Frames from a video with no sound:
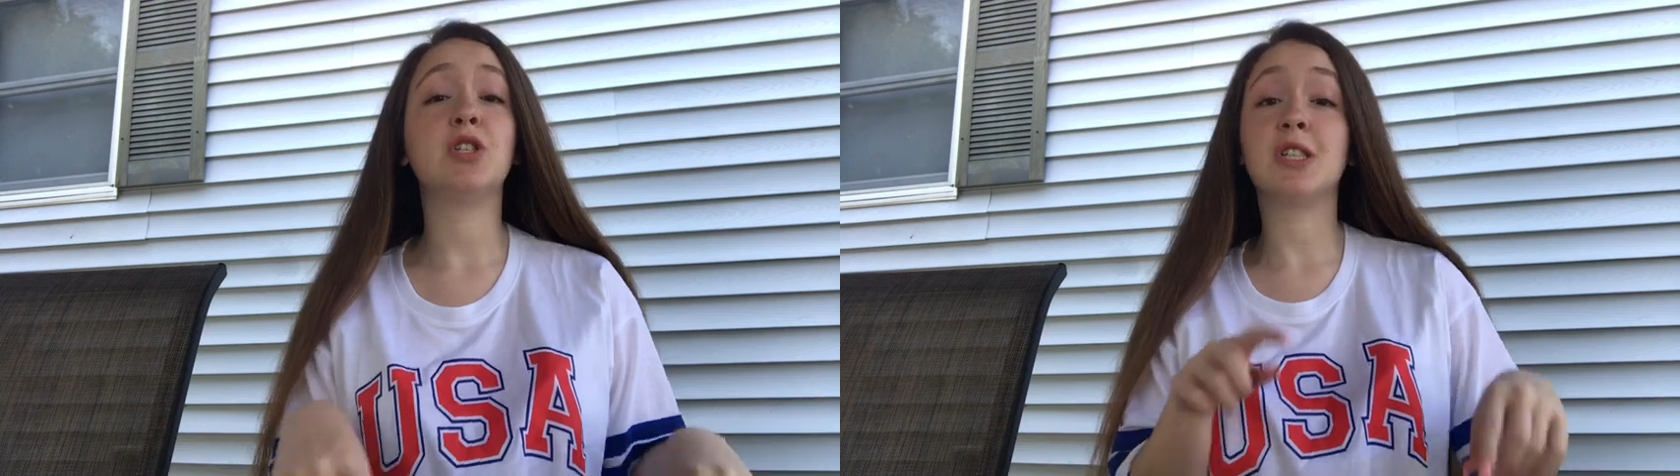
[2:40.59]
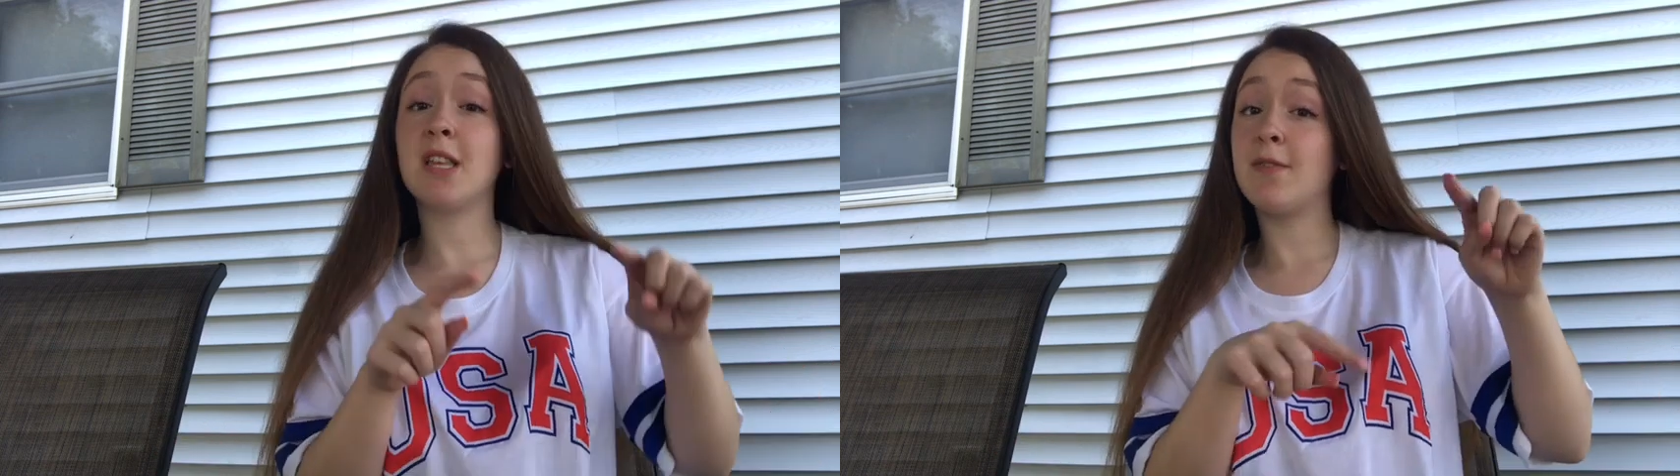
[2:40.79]

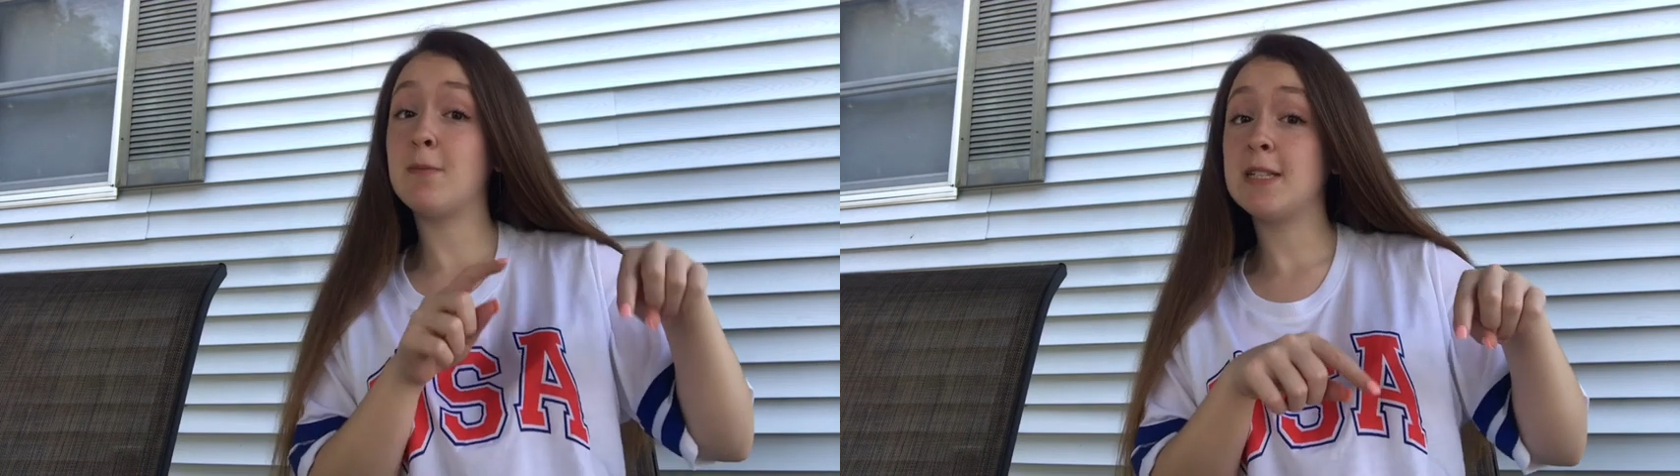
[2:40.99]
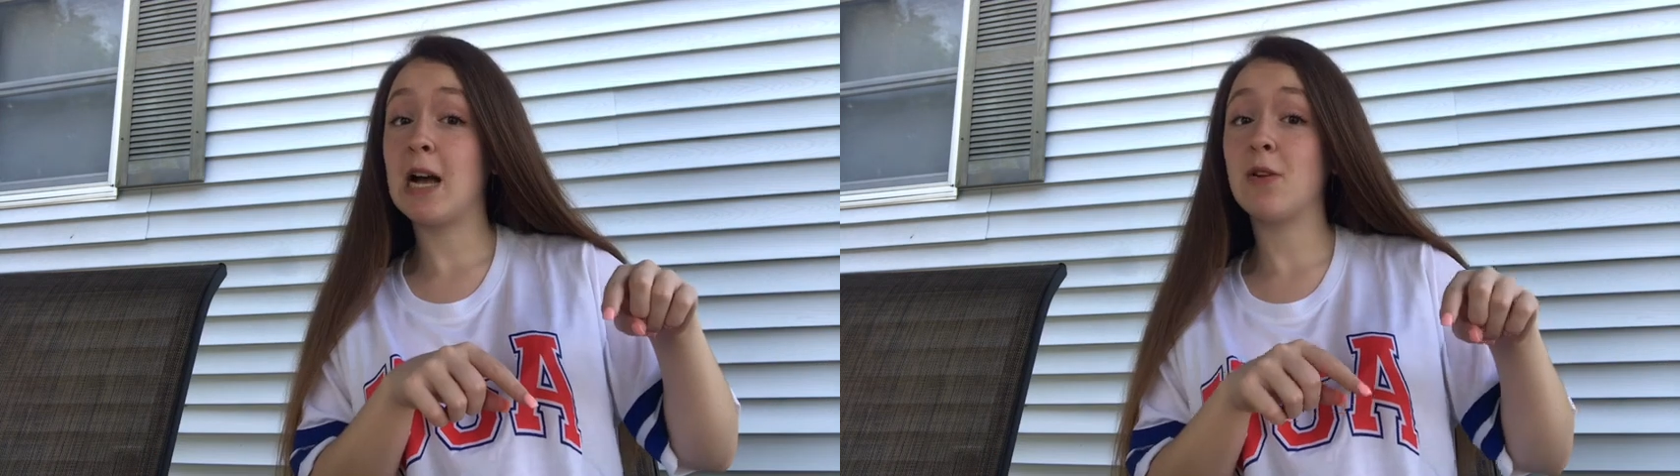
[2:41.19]
just leave
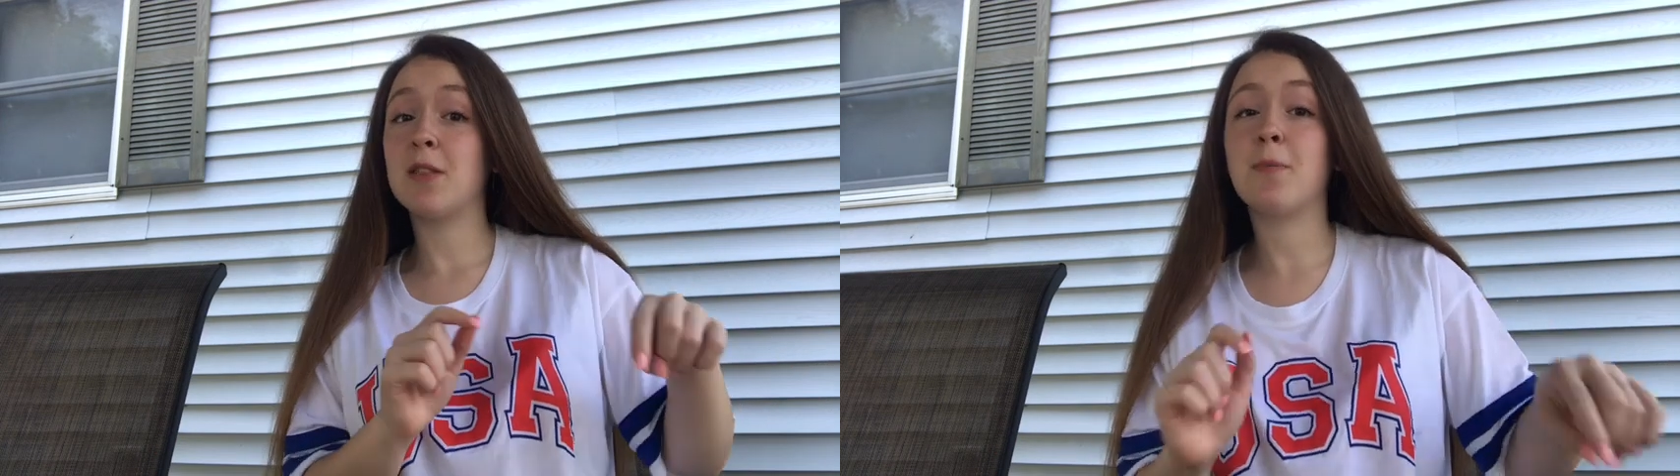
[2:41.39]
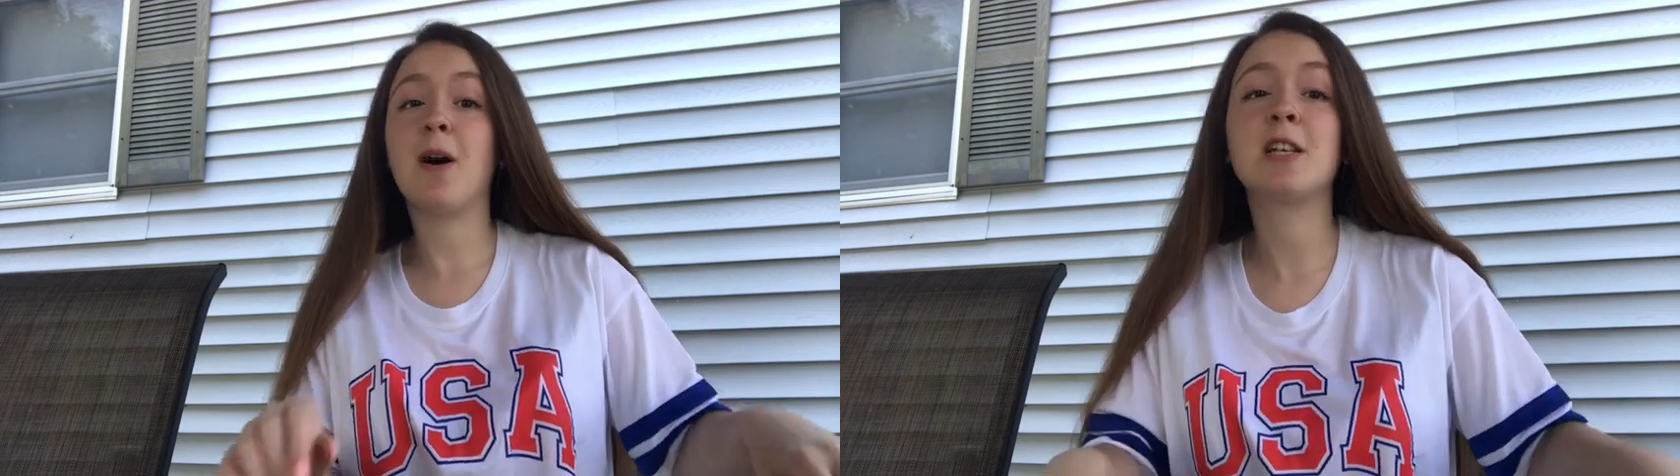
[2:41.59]
them down
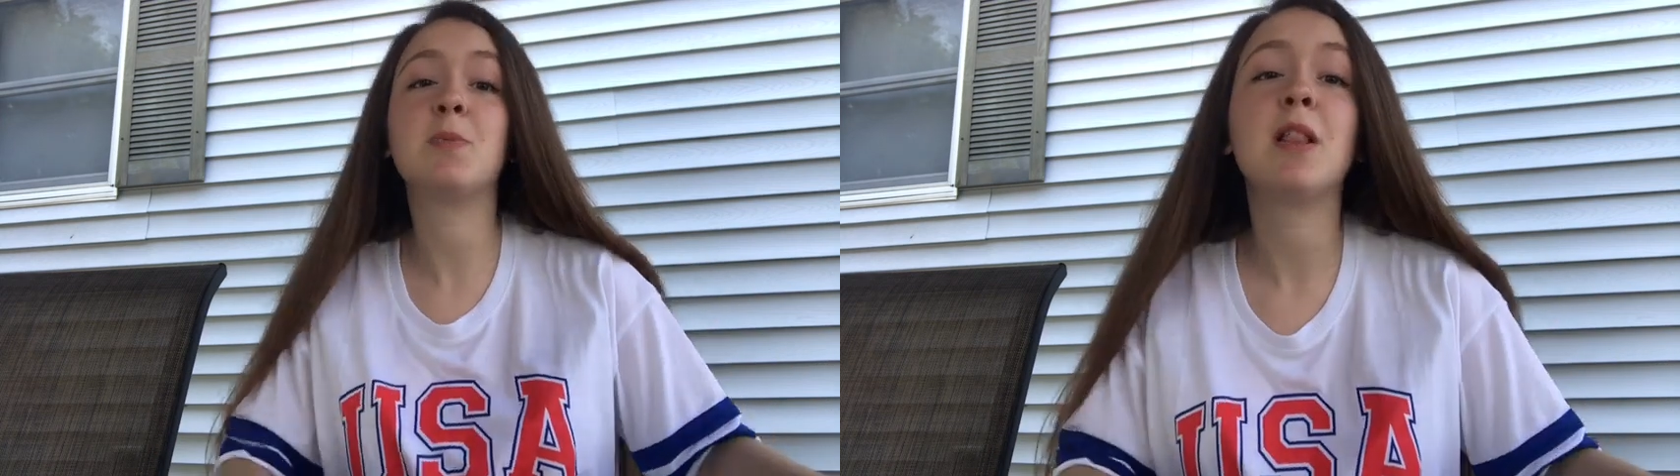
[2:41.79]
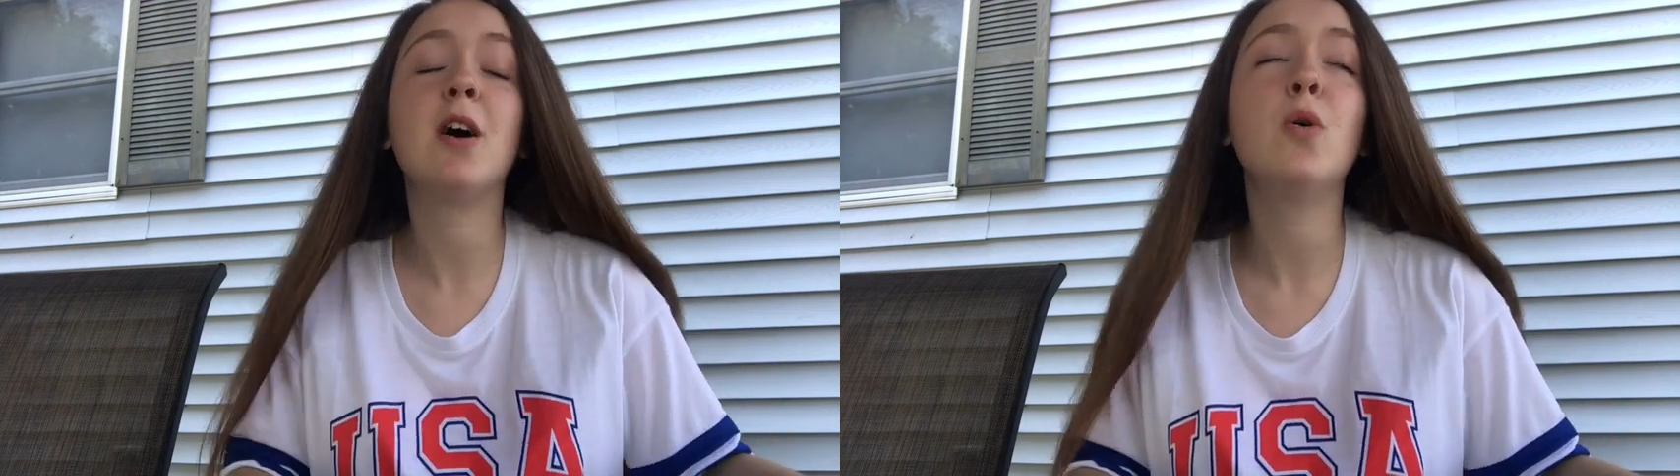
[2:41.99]
in the box
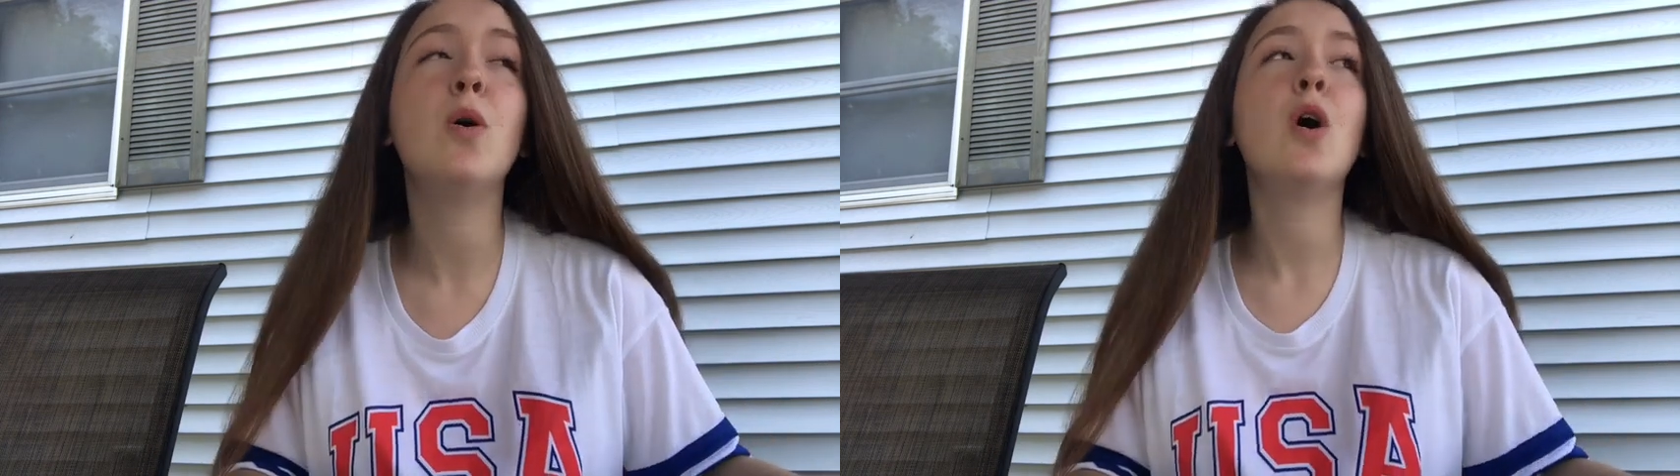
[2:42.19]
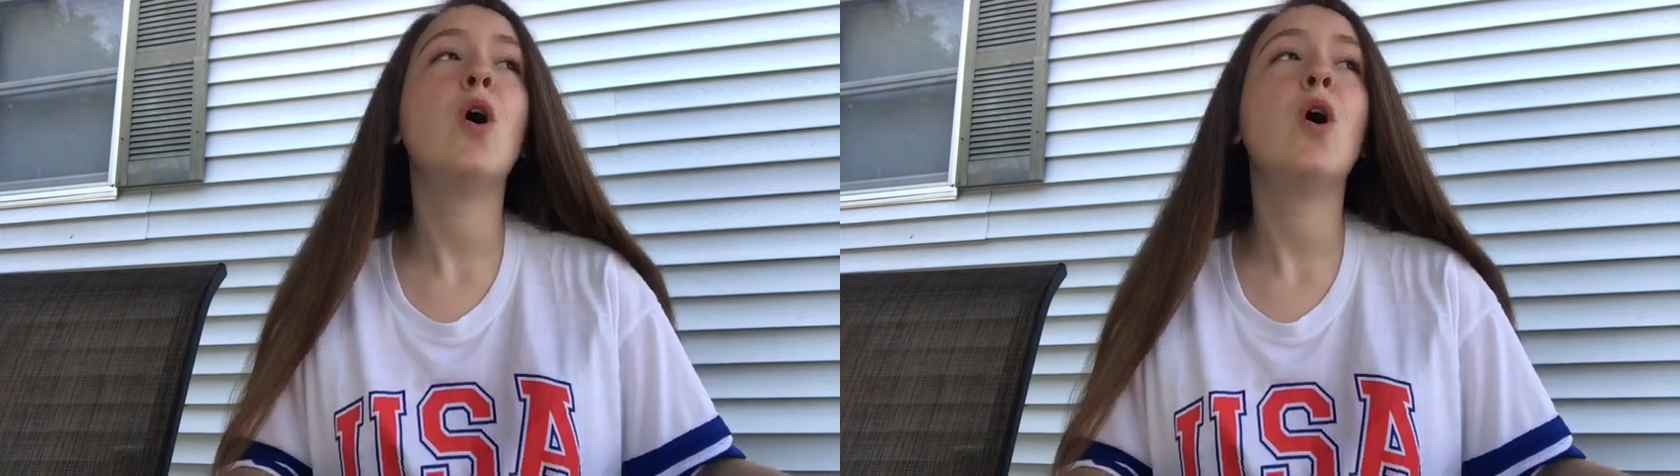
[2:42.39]
below.